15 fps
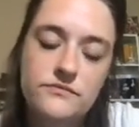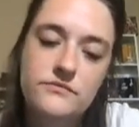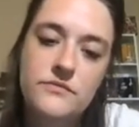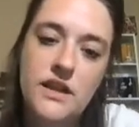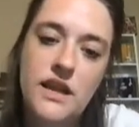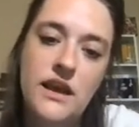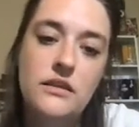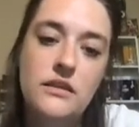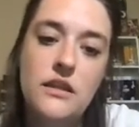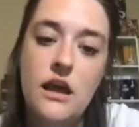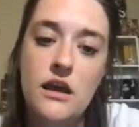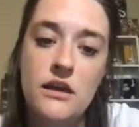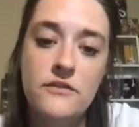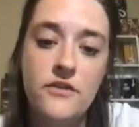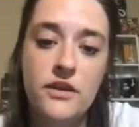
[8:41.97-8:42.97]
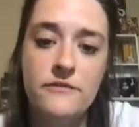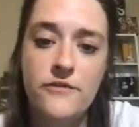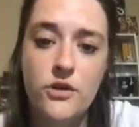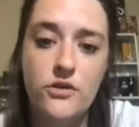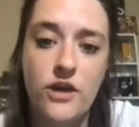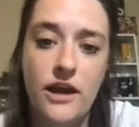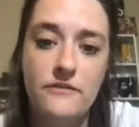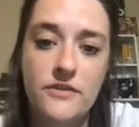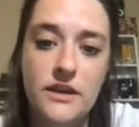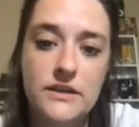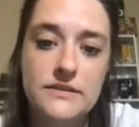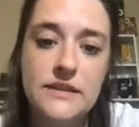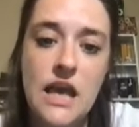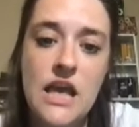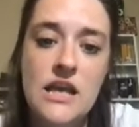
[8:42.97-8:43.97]
I love
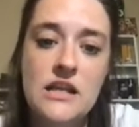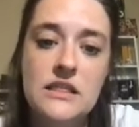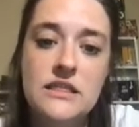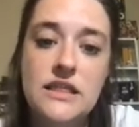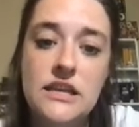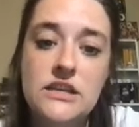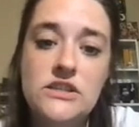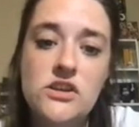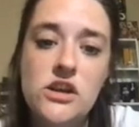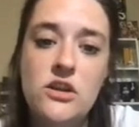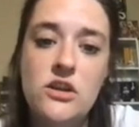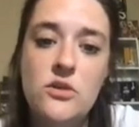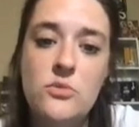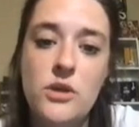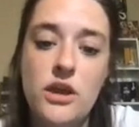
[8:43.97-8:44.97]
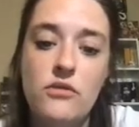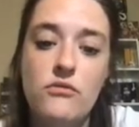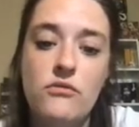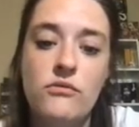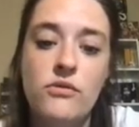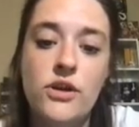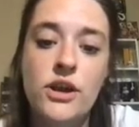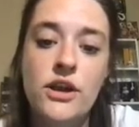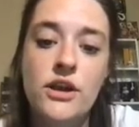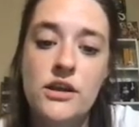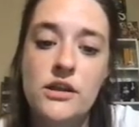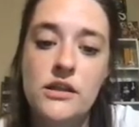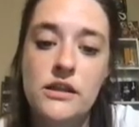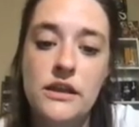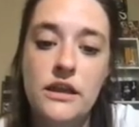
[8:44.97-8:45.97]
infographics. These are going to be
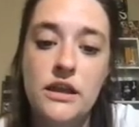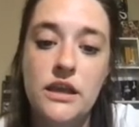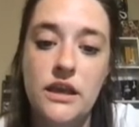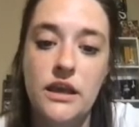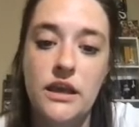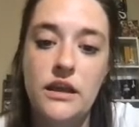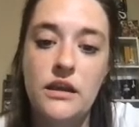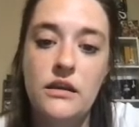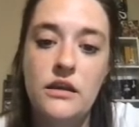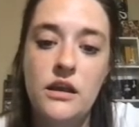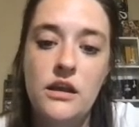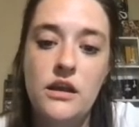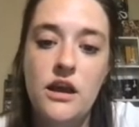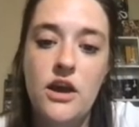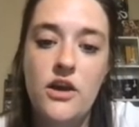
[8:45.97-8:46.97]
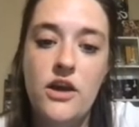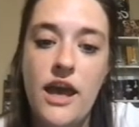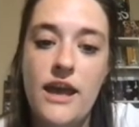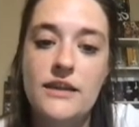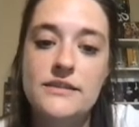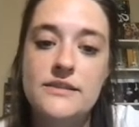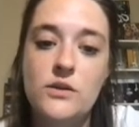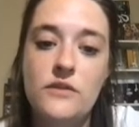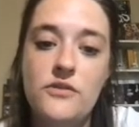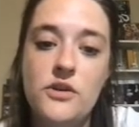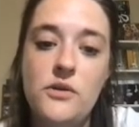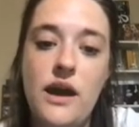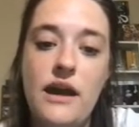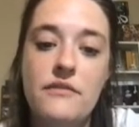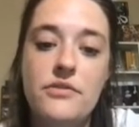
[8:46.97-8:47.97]
really good. Okay. So if you
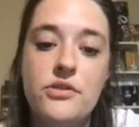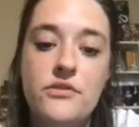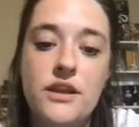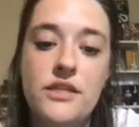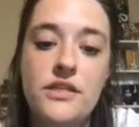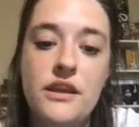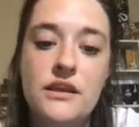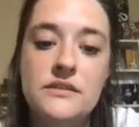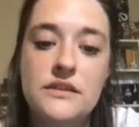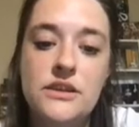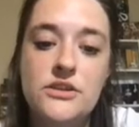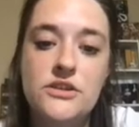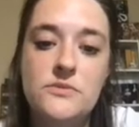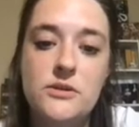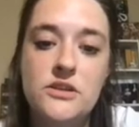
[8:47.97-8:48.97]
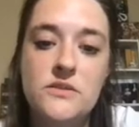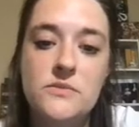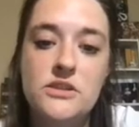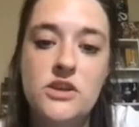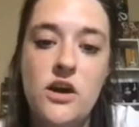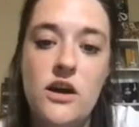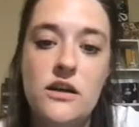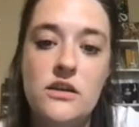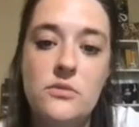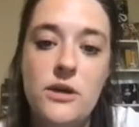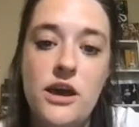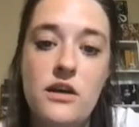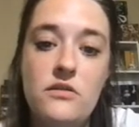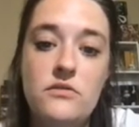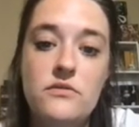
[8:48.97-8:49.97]
have 3 things that you're supposed to be talking
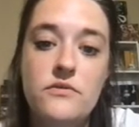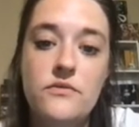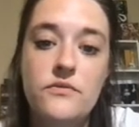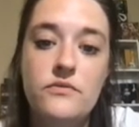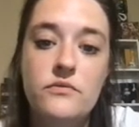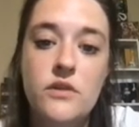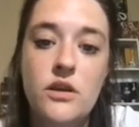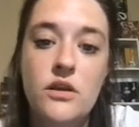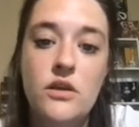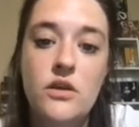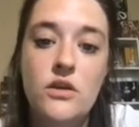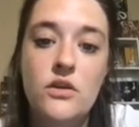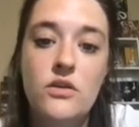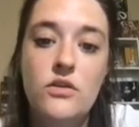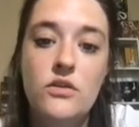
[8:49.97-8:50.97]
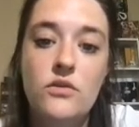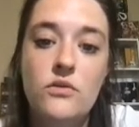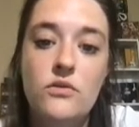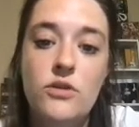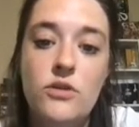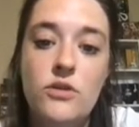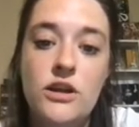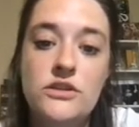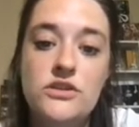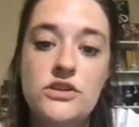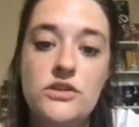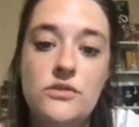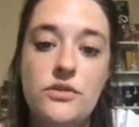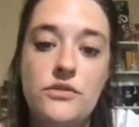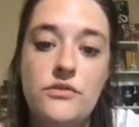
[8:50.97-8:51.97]
about, 1,
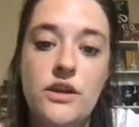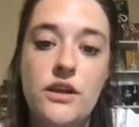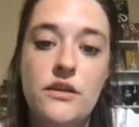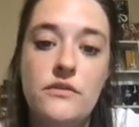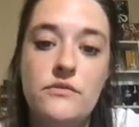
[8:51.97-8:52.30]
2, 3.